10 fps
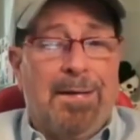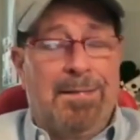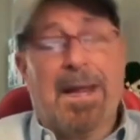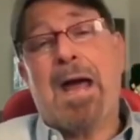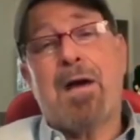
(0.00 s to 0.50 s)

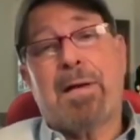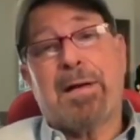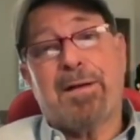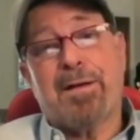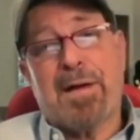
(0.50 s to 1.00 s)
Now, I
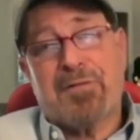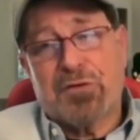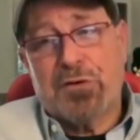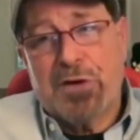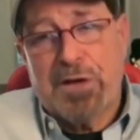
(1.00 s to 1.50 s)
don't know,
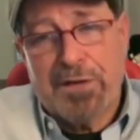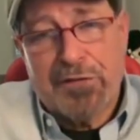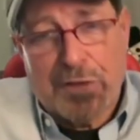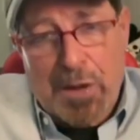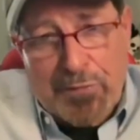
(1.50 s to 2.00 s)
after the
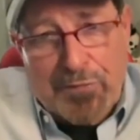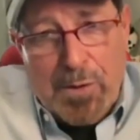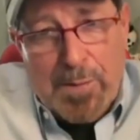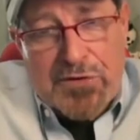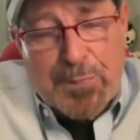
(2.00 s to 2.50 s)
star
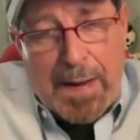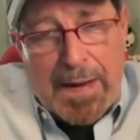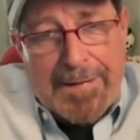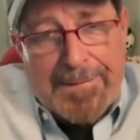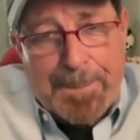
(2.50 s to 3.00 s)
performance
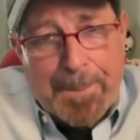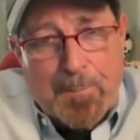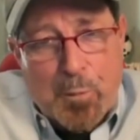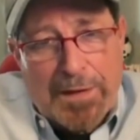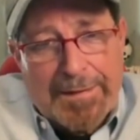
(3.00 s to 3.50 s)
by
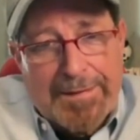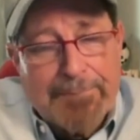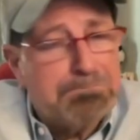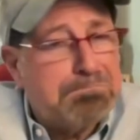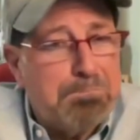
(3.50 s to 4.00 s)
Relli,
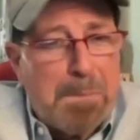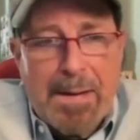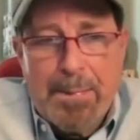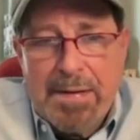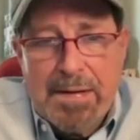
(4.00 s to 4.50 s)

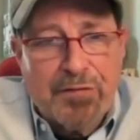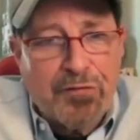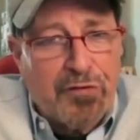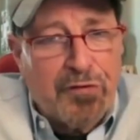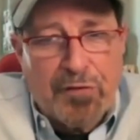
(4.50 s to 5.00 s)
maybe
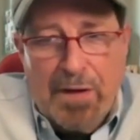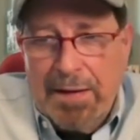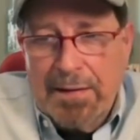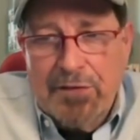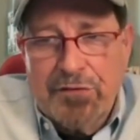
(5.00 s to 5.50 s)
it's just
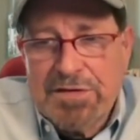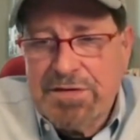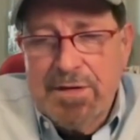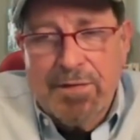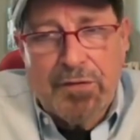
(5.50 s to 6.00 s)
like, let's
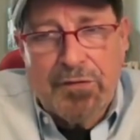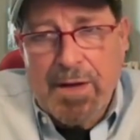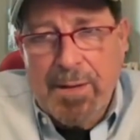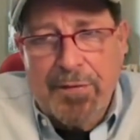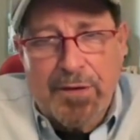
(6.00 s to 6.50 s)
just get this
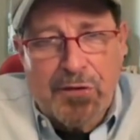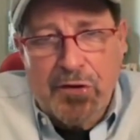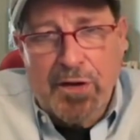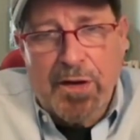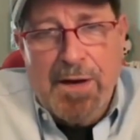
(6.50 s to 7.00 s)
damn thing
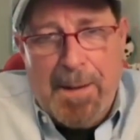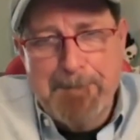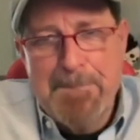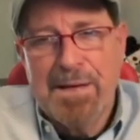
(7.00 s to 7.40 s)
done and,